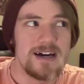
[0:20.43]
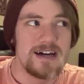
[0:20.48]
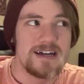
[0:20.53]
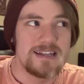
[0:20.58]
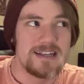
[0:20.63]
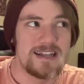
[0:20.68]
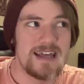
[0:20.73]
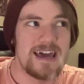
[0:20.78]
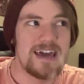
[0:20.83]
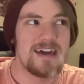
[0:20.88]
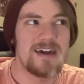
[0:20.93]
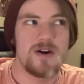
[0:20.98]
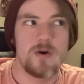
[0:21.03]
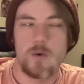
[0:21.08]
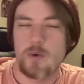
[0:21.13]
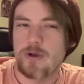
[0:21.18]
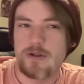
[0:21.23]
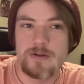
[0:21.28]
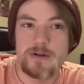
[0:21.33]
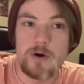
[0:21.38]
Today,
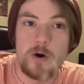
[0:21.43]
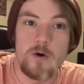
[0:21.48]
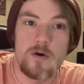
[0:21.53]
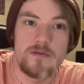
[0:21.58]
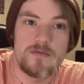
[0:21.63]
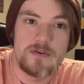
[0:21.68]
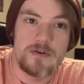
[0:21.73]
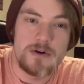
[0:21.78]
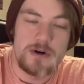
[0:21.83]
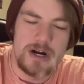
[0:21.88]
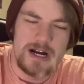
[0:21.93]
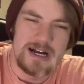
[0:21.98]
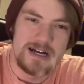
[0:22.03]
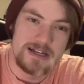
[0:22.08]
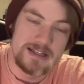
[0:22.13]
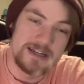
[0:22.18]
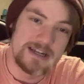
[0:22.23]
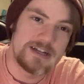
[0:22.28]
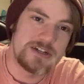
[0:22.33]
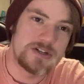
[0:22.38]
we'll go over
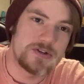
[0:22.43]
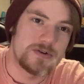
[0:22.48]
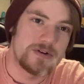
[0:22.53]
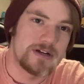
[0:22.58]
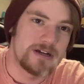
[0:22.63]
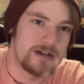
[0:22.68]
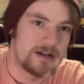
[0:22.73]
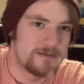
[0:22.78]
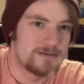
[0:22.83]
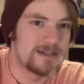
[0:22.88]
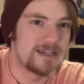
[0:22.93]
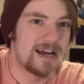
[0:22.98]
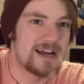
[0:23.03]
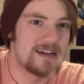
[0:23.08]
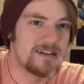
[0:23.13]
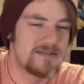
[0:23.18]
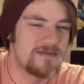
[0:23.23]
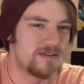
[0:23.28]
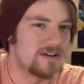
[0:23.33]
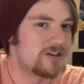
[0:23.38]
the history of
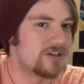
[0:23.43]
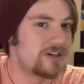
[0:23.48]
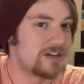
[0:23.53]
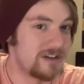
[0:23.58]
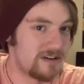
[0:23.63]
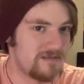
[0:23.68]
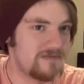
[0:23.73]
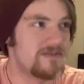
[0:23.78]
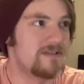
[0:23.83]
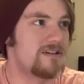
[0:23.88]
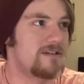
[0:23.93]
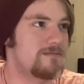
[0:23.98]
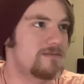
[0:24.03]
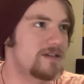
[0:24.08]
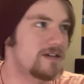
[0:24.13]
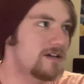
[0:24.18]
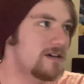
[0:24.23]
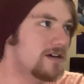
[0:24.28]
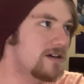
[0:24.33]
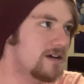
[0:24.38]
science fiction in films.
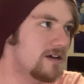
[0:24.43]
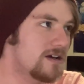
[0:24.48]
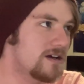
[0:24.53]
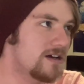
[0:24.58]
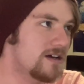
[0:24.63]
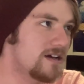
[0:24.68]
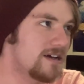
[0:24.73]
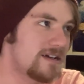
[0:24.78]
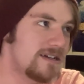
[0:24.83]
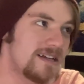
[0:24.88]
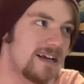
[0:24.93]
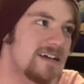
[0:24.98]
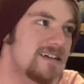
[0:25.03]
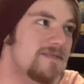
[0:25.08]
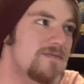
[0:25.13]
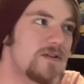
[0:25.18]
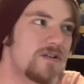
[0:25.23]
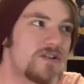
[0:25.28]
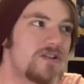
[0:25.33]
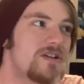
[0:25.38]
Science
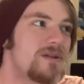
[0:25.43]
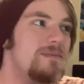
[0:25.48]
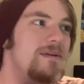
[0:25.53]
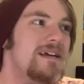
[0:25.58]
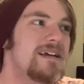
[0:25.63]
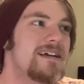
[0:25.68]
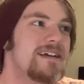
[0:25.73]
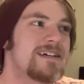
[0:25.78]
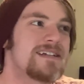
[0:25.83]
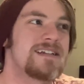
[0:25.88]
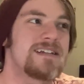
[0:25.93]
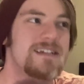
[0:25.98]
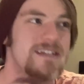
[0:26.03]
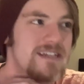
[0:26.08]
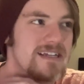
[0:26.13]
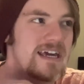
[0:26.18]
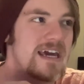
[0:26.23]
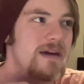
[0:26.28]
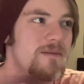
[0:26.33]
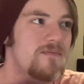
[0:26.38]
fiction to me is an
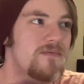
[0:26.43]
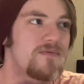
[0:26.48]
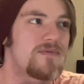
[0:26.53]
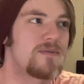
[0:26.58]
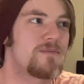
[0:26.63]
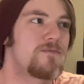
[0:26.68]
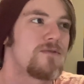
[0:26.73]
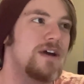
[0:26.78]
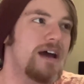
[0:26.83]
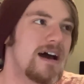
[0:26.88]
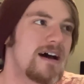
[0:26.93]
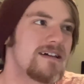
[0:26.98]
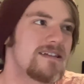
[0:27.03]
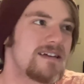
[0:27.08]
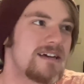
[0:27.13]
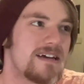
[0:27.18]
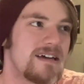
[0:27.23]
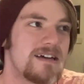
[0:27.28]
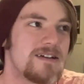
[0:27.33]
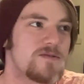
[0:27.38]
escape from
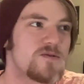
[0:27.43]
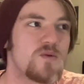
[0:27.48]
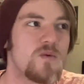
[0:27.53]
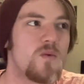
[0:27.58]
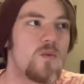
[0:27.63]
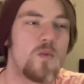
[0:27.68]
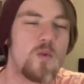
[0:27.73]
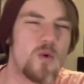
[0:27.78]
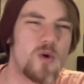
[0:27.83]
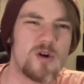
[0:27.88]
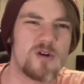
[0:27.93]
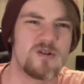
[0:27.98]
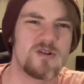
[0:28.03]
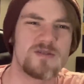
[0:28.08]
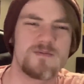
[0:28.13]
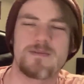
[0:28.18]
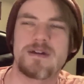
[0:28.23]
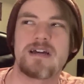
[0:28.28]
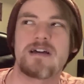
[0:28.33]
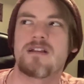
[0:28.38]
reality into a
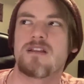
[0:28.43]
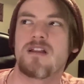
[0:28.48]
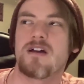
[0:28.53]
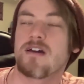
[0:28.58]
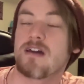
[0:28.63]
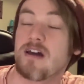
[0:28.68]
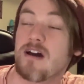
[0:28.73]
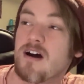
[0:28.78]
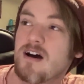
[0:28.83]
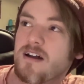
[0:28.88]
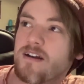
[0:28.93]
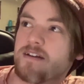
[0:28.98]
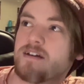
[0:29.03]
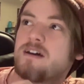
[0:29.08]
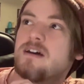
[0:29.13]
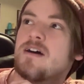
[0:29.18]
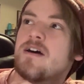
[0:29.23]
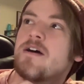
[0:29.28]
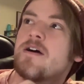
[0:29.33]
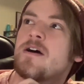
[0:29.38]
world beyond
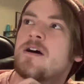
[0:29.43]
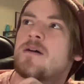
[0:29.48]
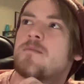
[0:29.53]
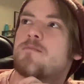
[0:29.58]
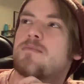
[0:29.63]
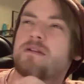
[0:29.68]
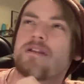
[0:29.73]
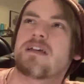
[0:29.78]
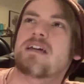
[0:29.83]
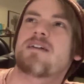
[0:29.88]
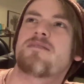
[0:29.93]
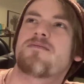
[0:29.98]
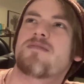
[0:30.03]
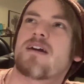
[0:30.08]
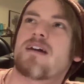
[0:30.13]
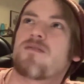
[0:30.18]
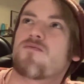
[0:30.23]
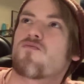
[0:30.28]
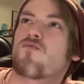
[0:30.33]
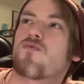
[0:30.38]
belief
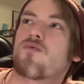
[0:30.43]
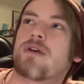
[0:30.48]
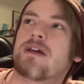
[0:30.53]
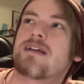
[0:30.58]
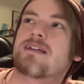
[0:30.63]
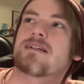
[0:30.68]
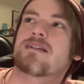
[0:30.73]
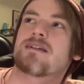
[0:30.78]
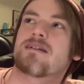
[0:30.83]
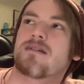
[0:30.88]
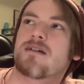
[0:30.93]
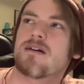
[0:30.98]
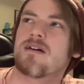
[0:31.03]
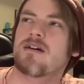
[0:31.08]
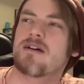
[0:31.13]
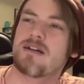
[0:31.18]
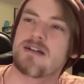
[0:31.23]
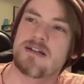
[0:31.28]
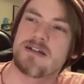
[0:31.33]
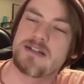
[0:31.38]
and reason,
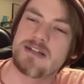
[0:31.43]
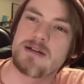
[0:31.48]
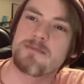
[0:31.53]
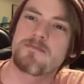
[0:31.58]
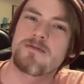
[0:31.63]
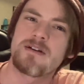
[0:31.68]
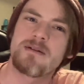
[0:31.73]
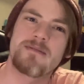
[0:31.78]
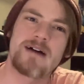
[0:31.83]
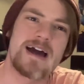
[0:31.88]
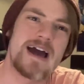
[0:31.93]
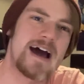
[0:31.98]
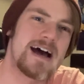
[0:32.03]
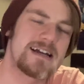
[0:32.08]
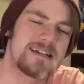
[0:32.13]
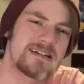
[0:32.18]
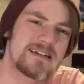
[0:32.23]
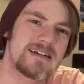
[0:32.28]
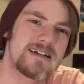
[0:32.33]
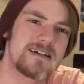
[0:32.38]
simply by
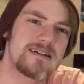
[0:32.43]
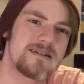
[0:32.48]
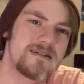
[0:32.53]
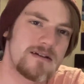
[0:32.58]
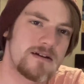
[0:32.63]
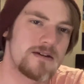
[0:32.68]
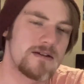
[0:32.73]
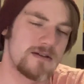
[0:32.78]
asking